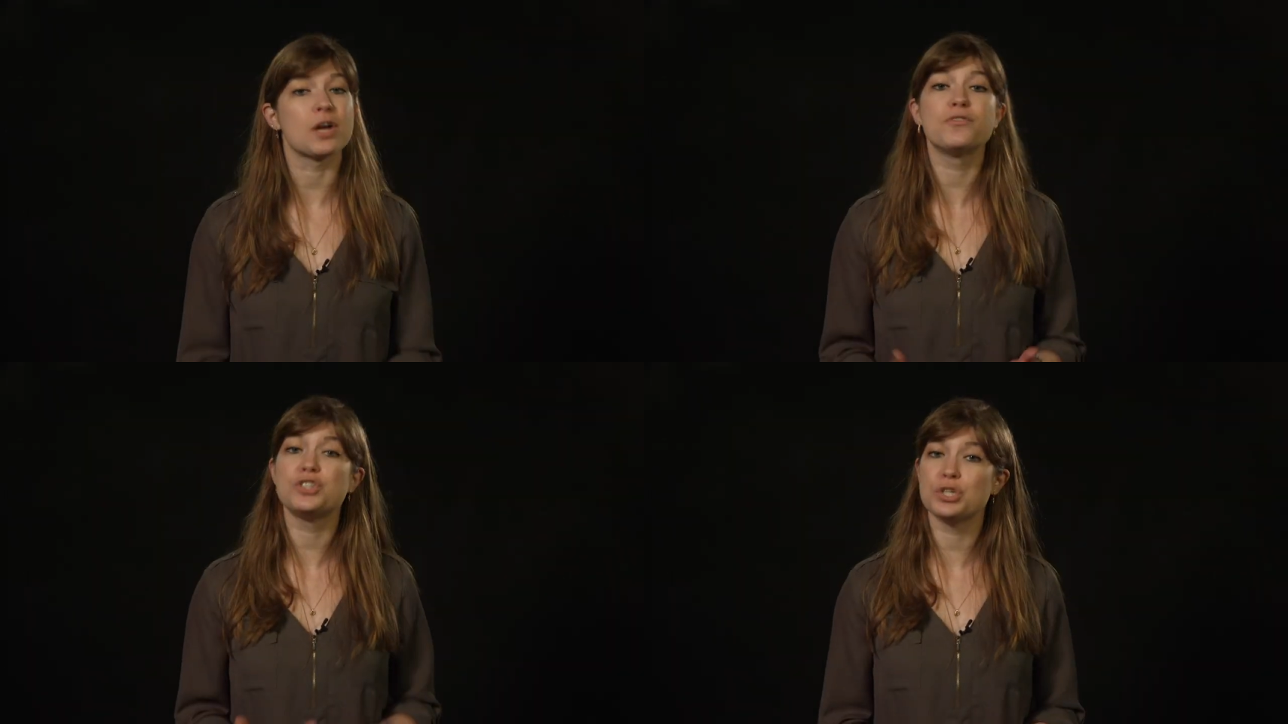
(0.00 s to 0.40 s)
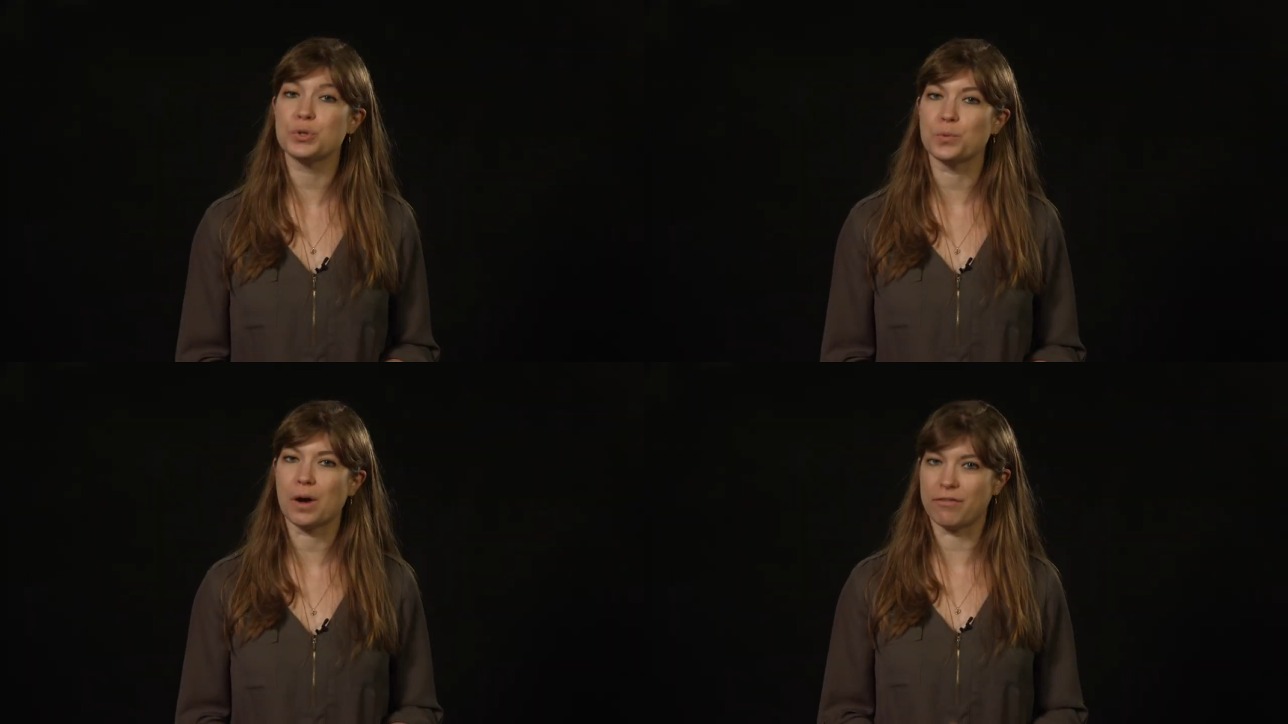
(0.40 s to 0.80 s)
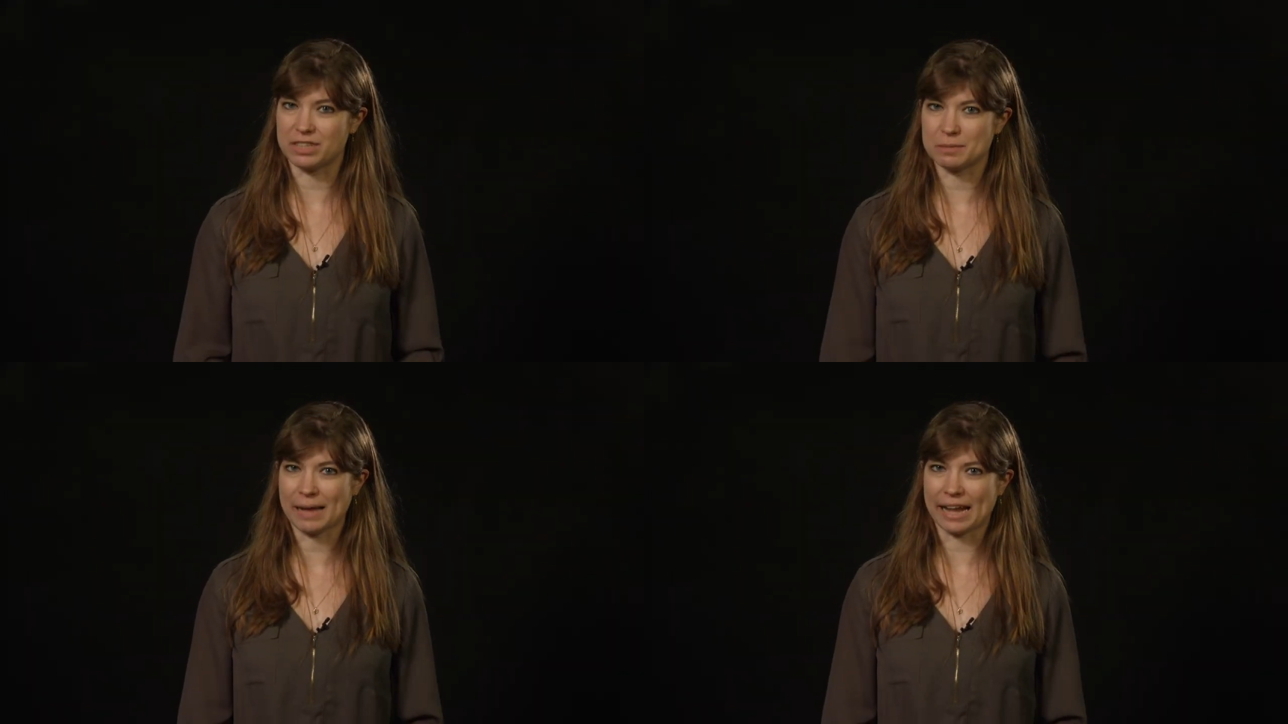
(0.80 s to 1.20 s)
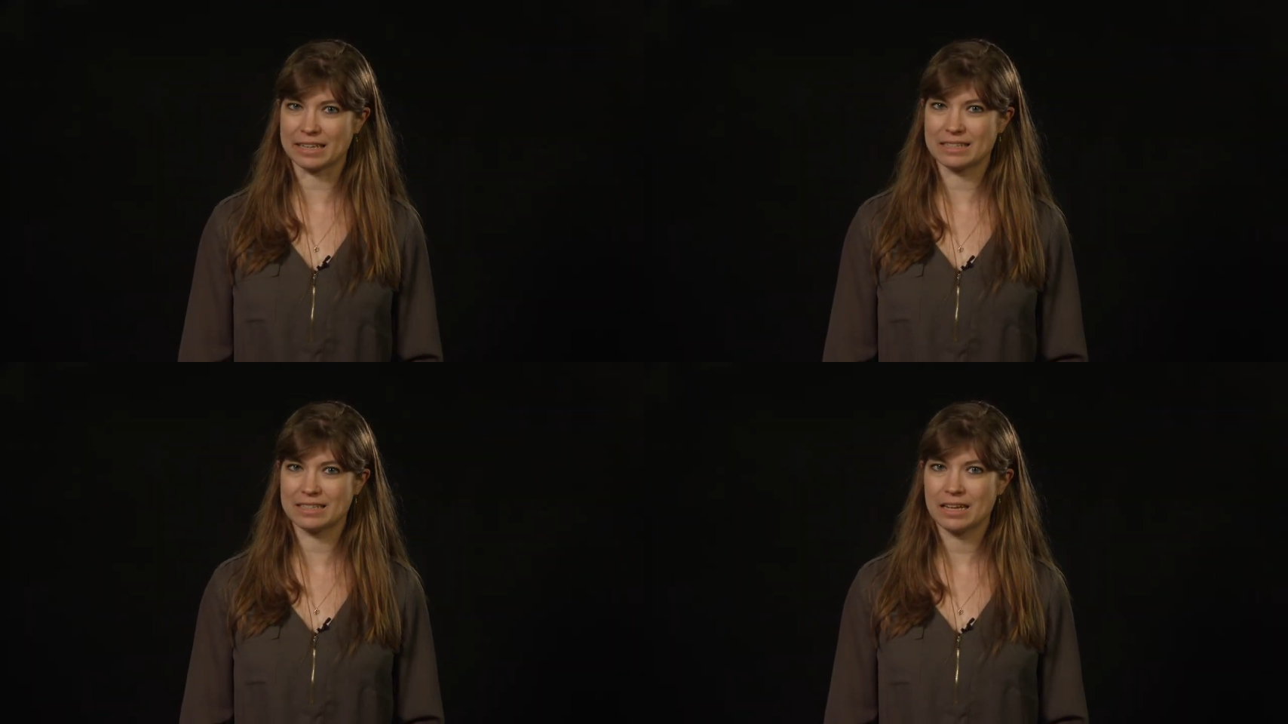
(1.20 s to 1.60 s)
of two of these
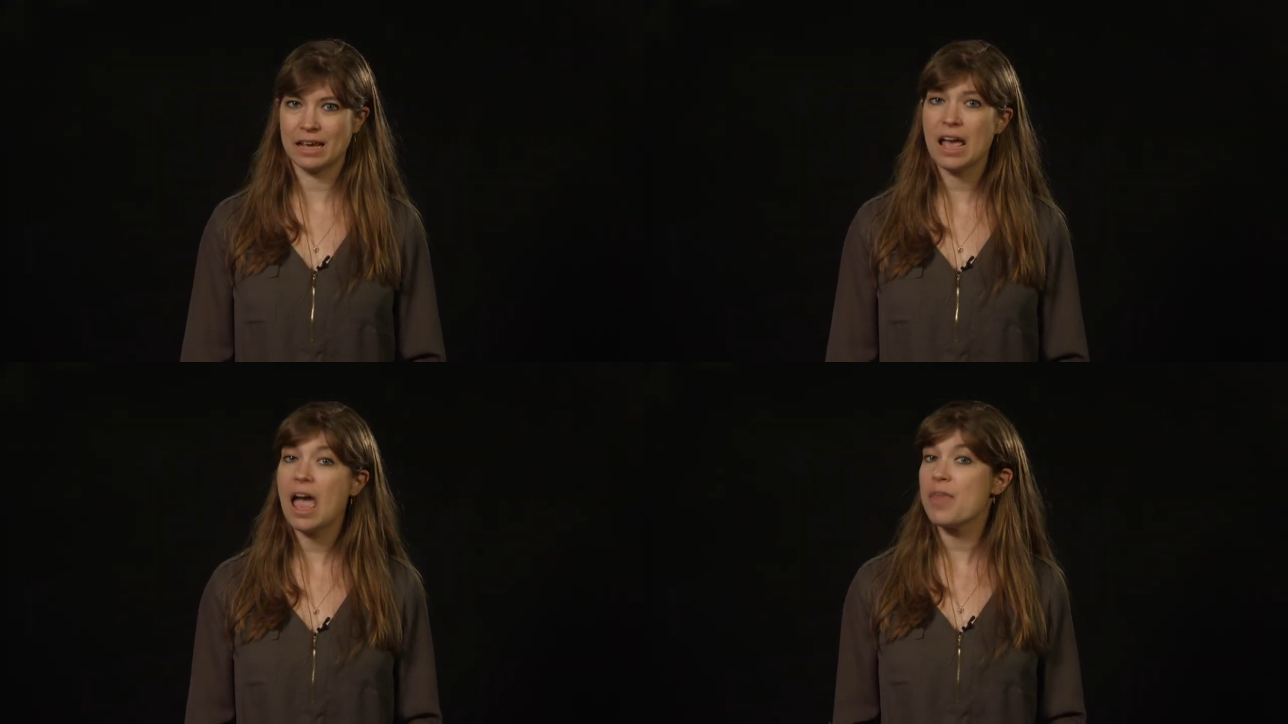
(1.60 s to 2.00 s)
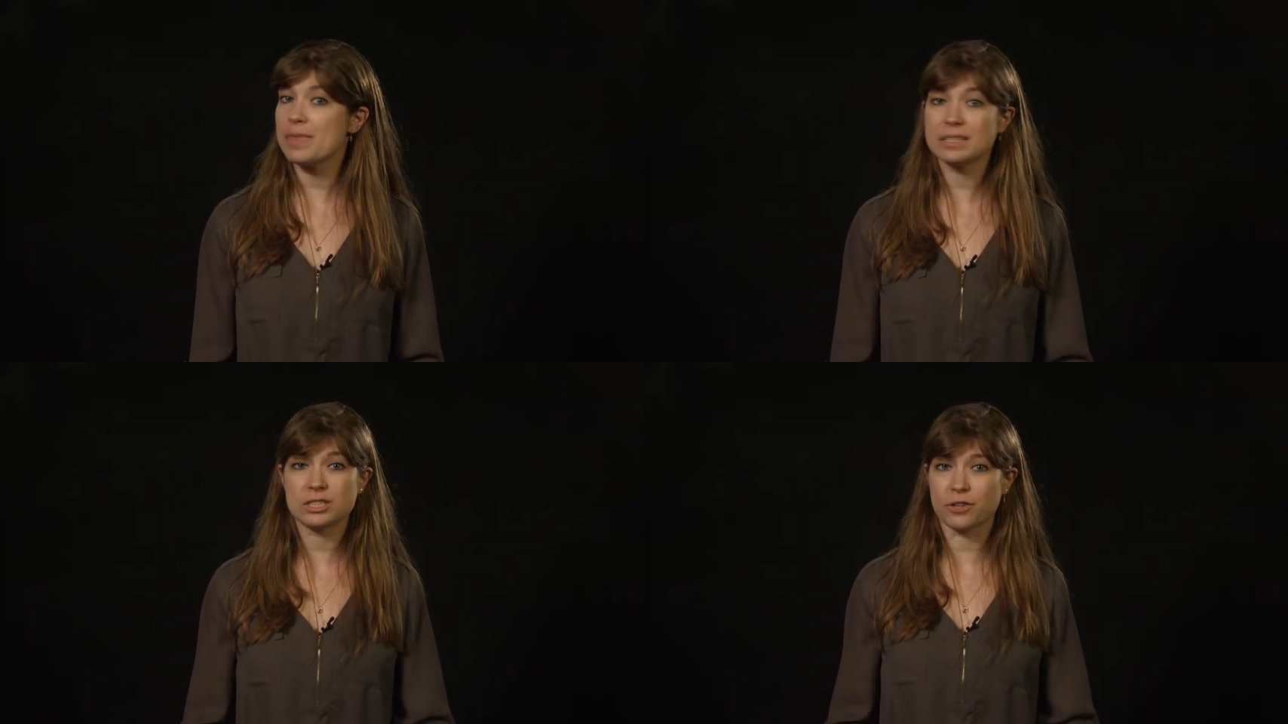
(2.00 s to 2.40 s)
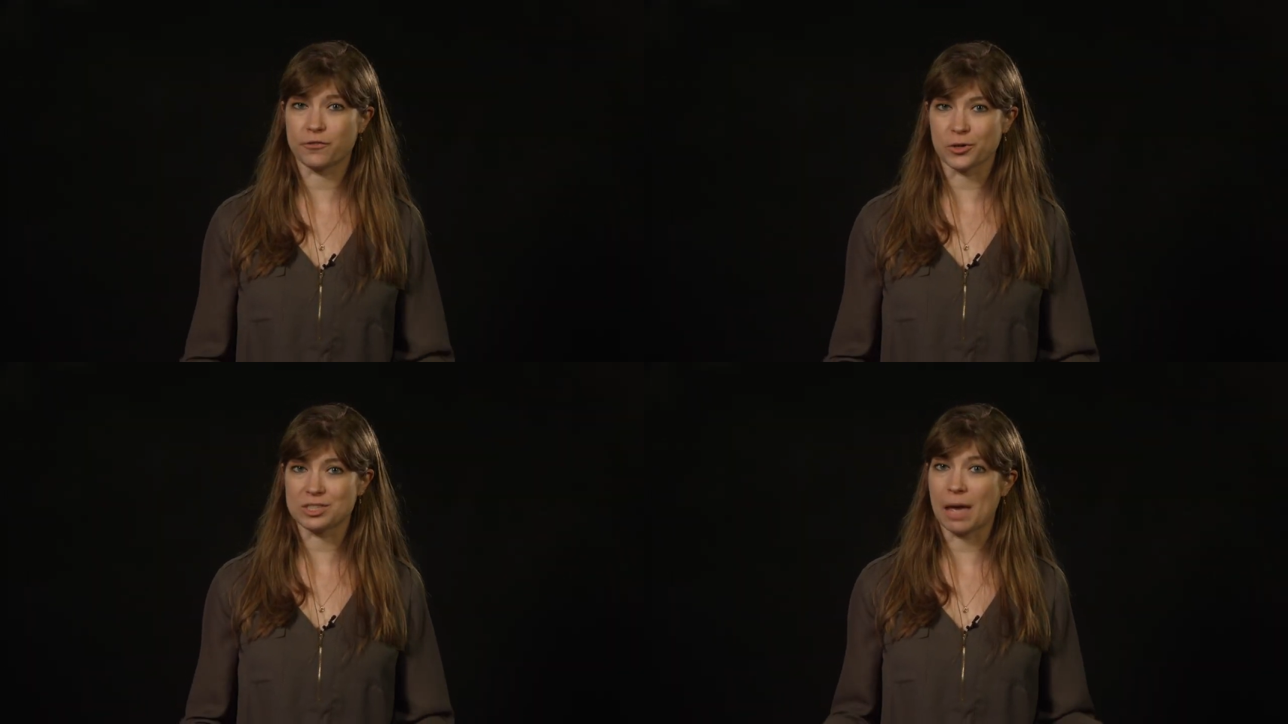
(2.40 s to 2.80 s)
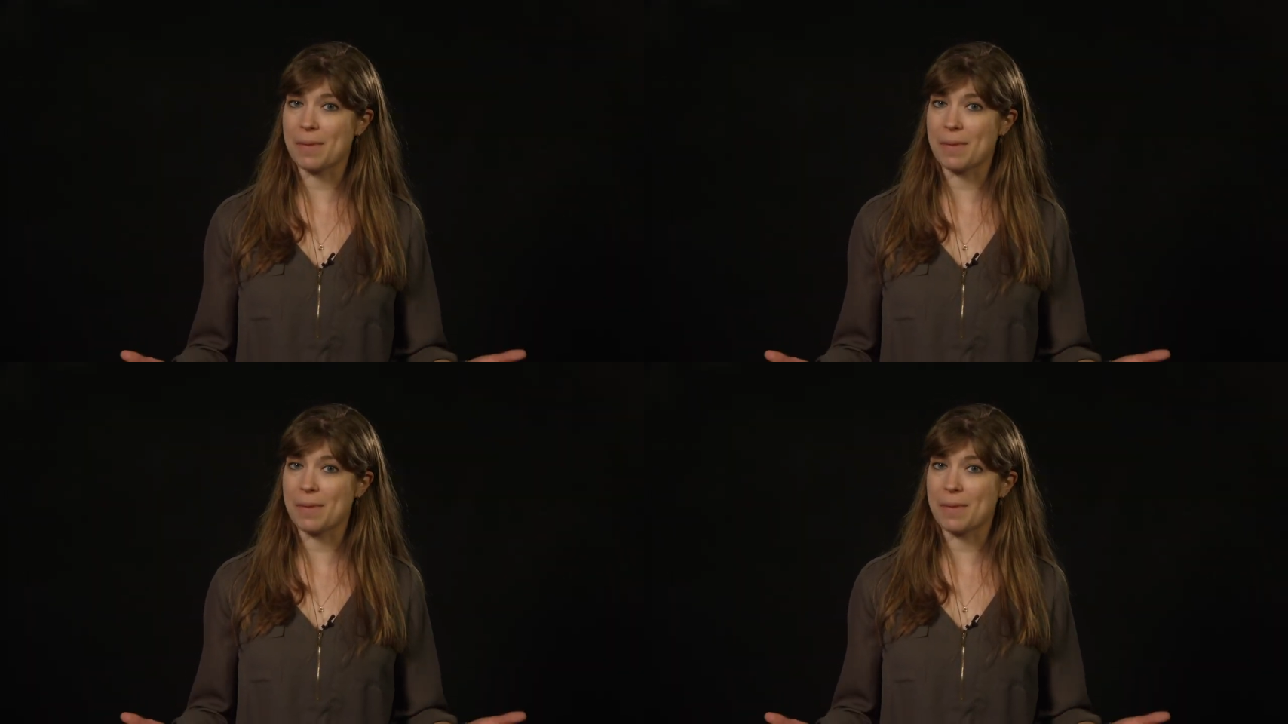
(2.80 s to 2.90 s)
planets. This is the first time